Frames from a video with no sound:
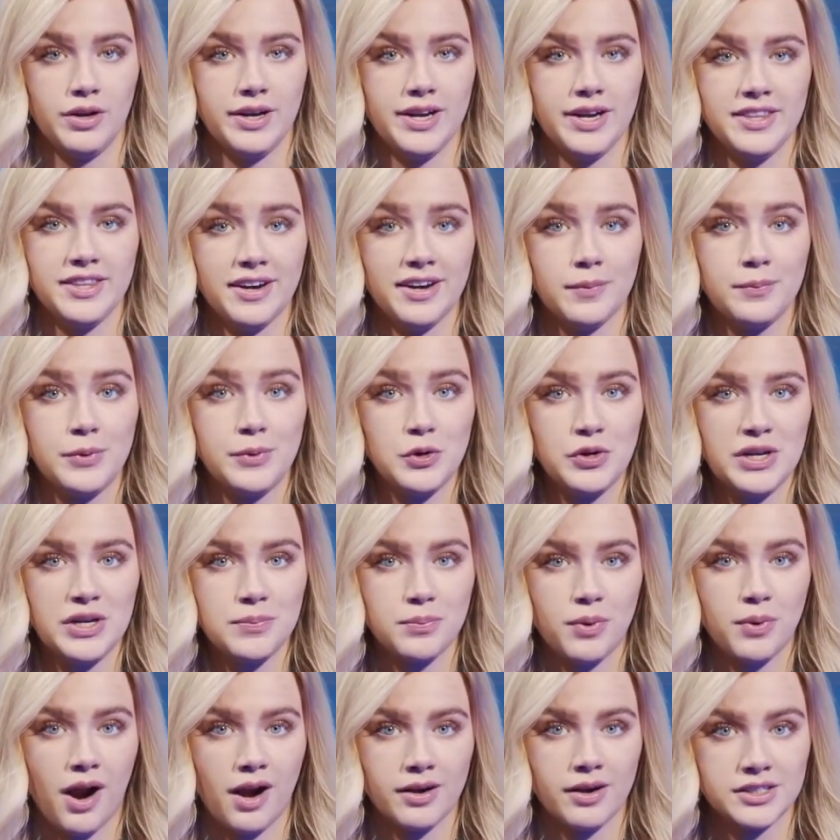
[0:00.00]
in their beauty
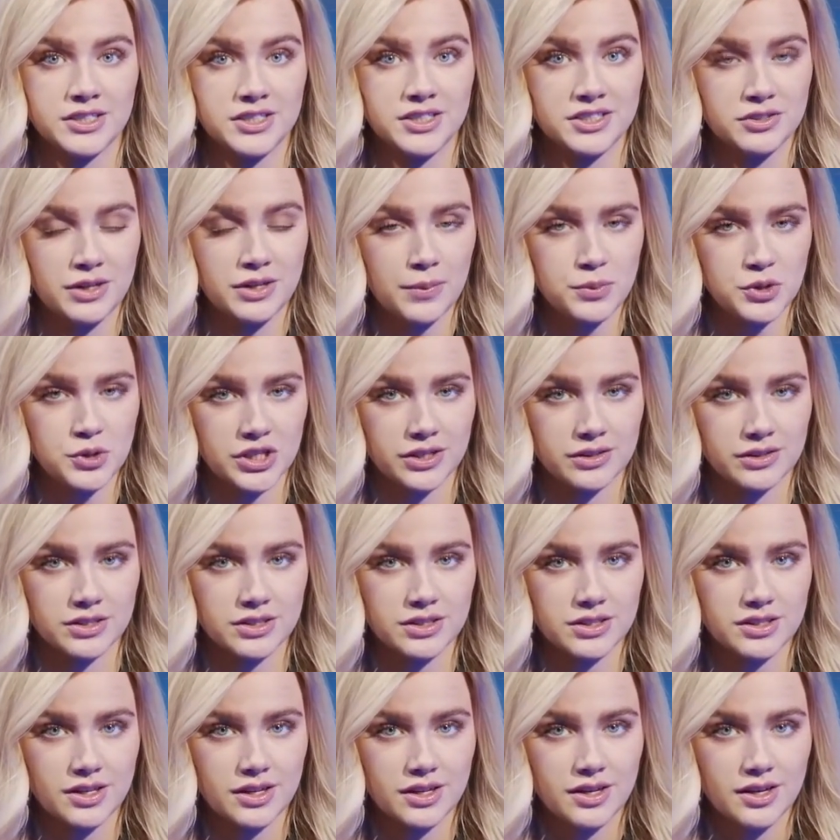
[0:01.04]
products descriptions.